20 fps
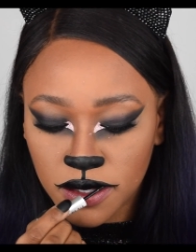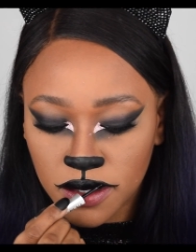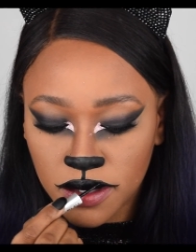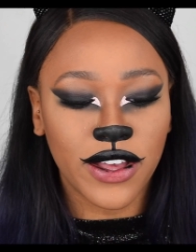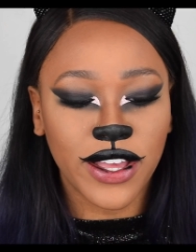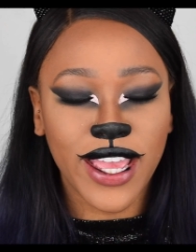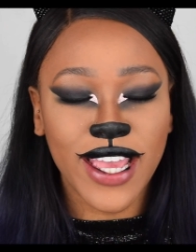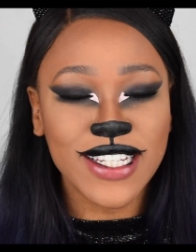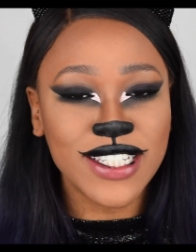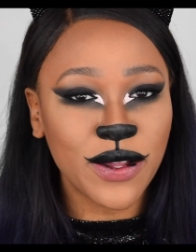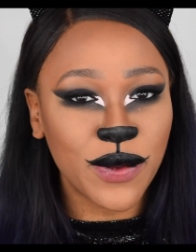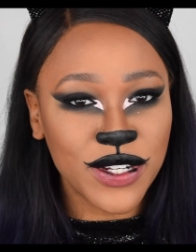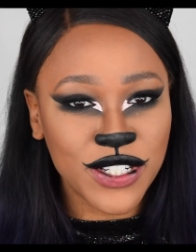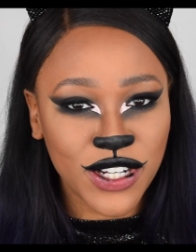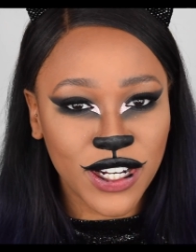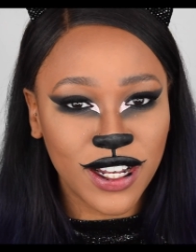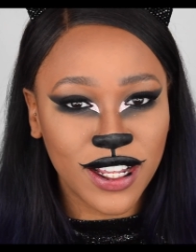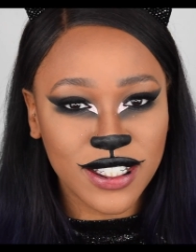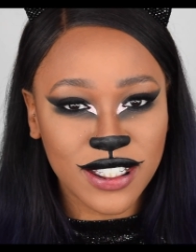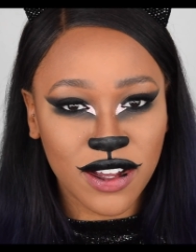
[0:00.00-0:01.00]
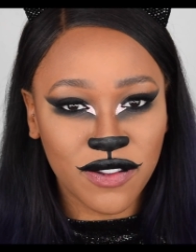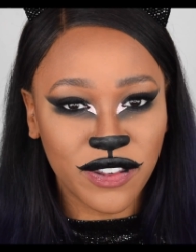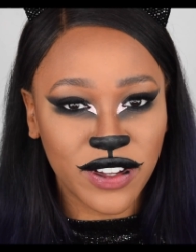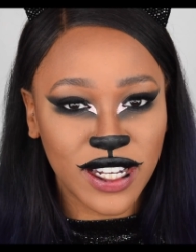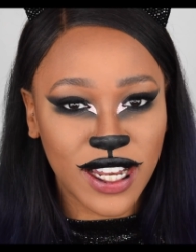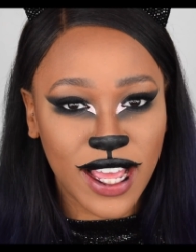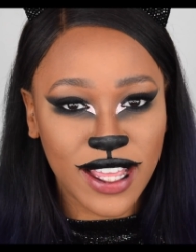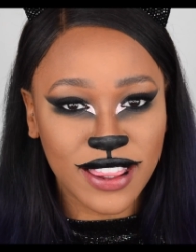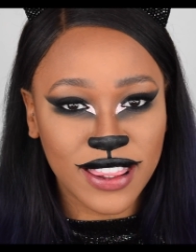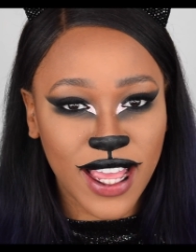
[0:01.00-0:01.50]
Okay, so it should look
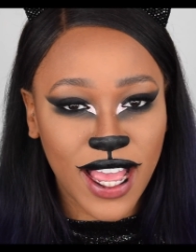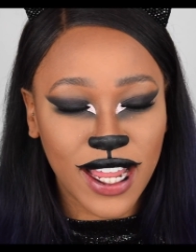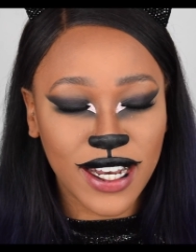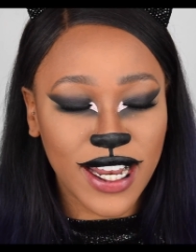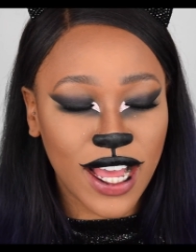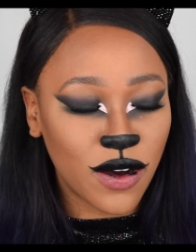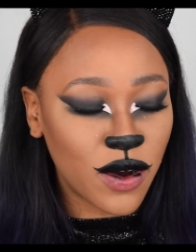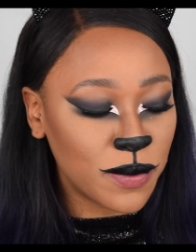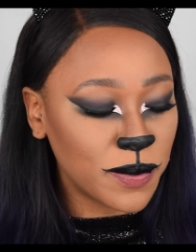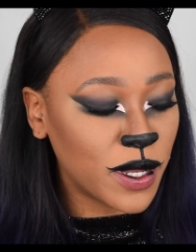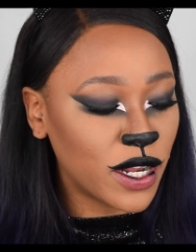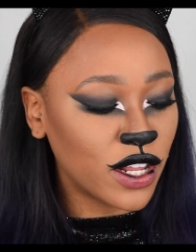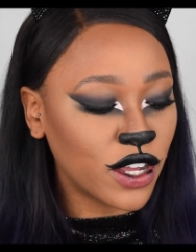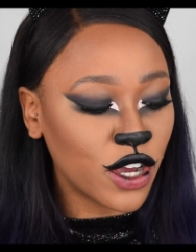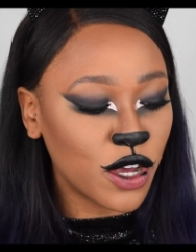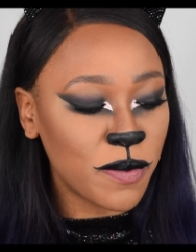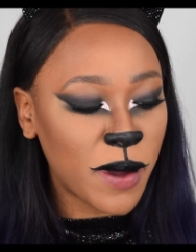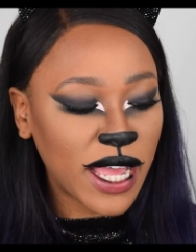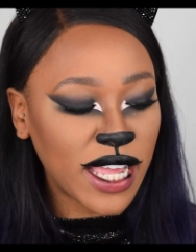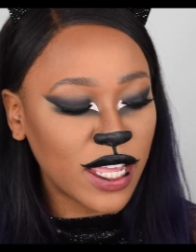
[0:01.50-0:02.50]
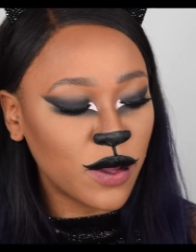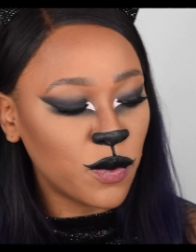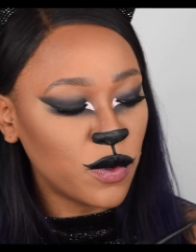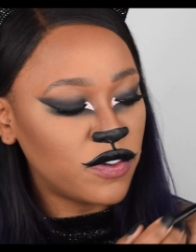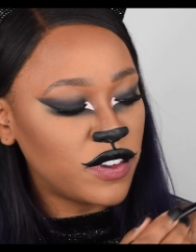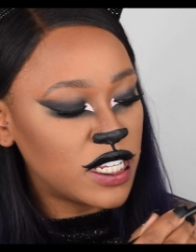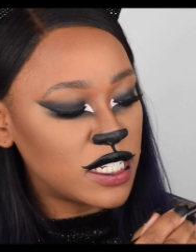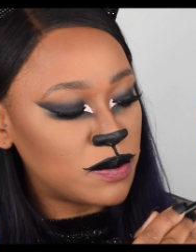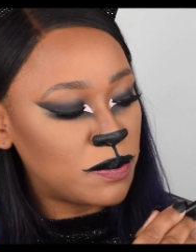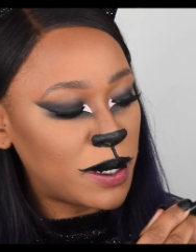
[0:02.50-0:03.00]
something like that. Now I'm gonna go back in
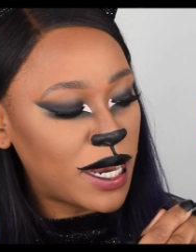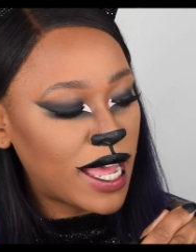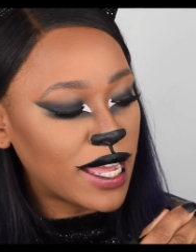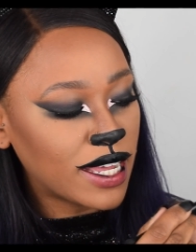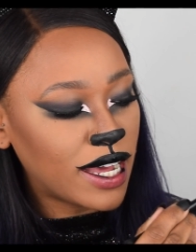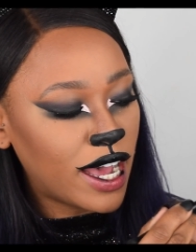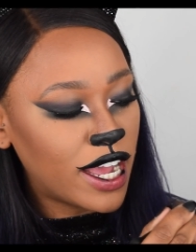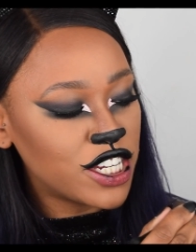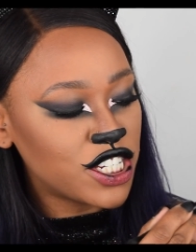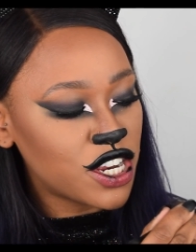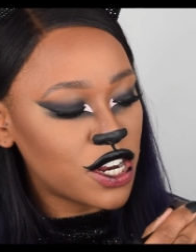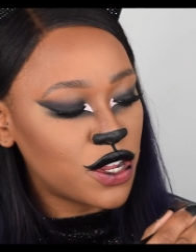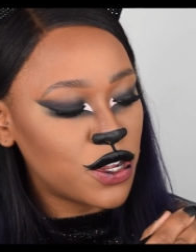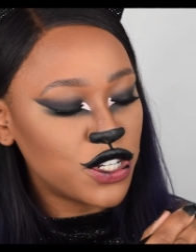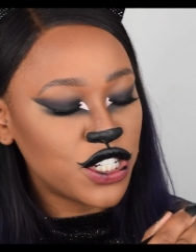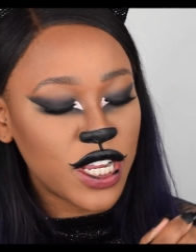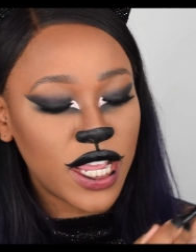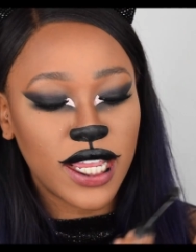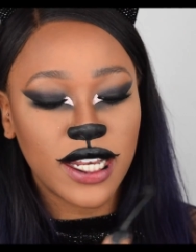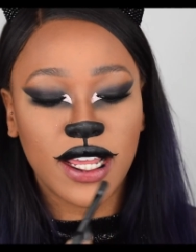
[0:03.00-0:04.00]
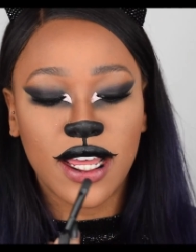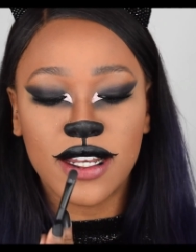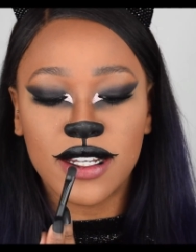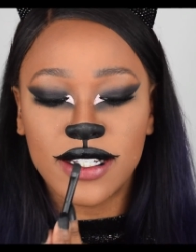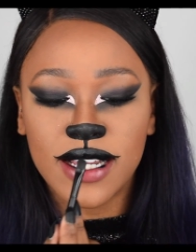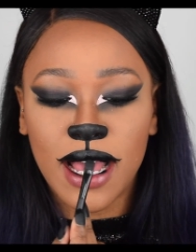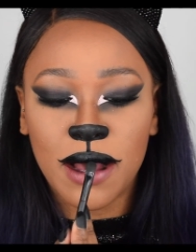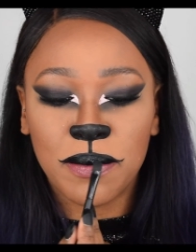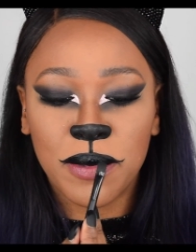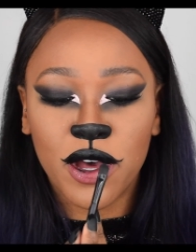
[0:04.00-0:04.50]
with this black eyeshadow shade
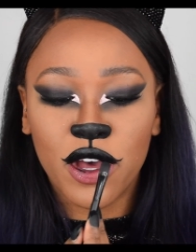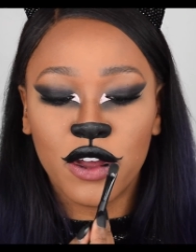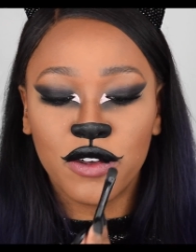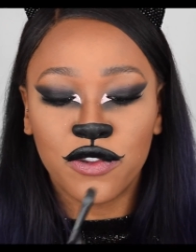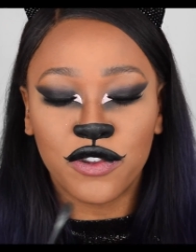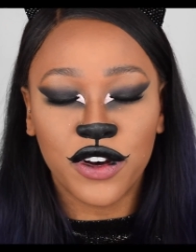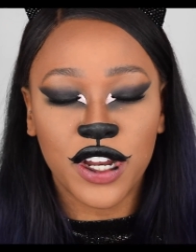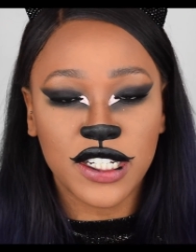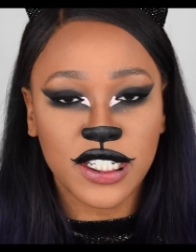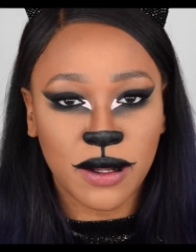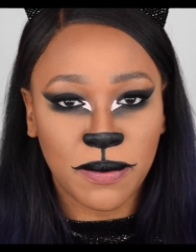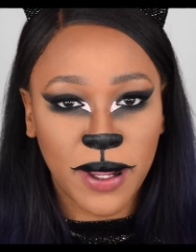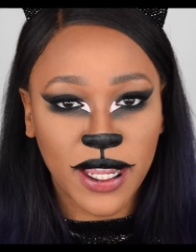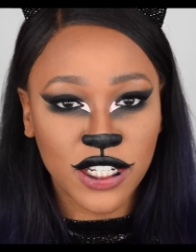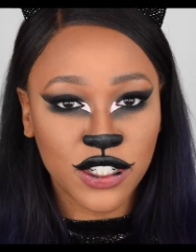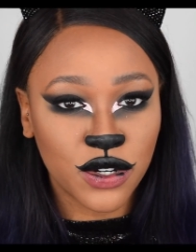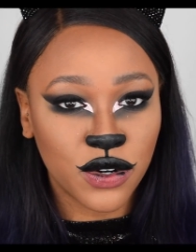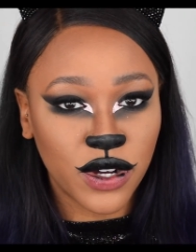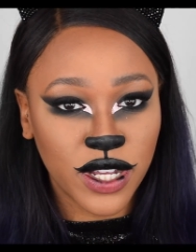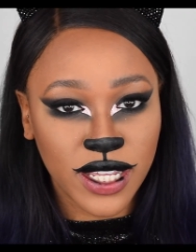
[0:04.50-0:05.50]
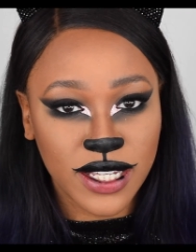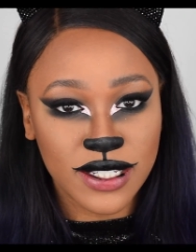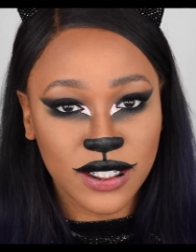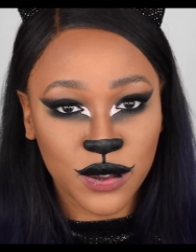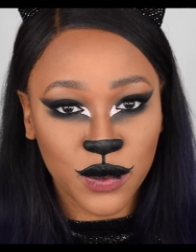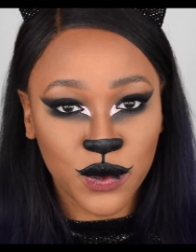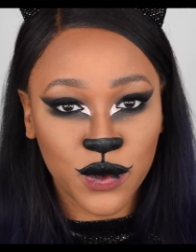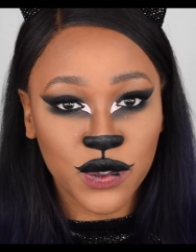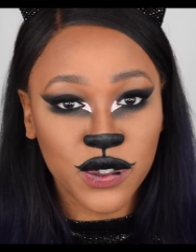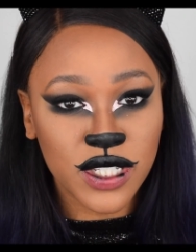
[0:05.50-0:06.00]
and dab over it to make sure
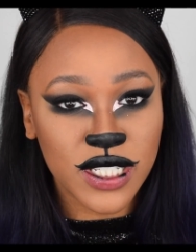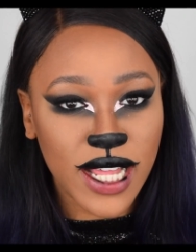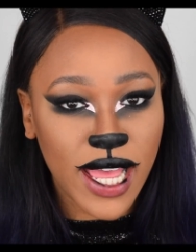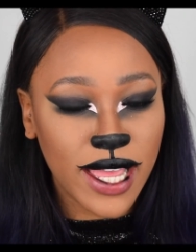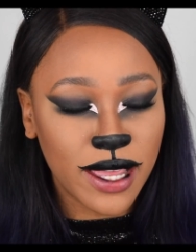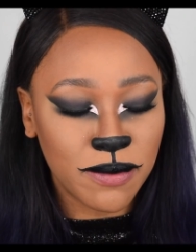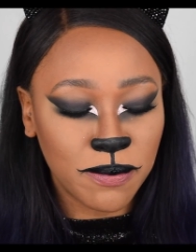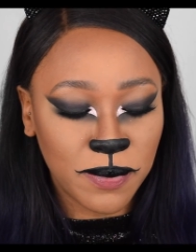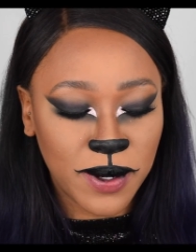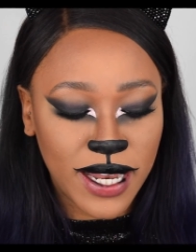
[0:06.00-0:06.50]
it's all set in